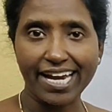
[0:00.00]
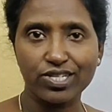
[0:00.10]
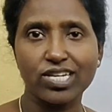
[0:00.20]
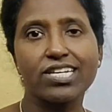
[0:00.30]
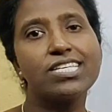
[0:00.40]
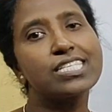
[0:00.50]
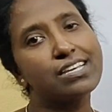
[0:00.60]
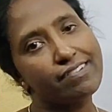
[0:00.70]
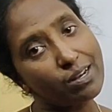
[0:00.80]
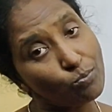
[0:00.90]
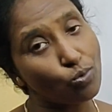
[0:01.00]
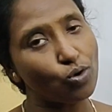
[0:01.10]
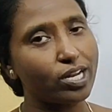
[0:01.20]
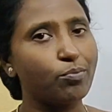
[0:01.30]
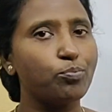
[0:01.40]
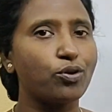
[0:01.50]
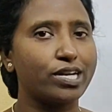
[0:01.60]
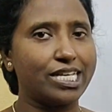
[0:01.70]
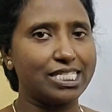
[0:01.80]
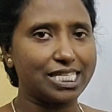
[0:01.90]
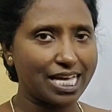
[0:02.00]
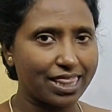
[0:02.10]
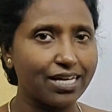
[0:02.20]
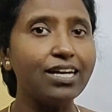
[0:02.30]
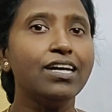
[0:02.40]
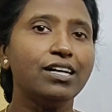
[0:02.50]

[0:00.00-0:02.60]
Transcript: action is given more importance than the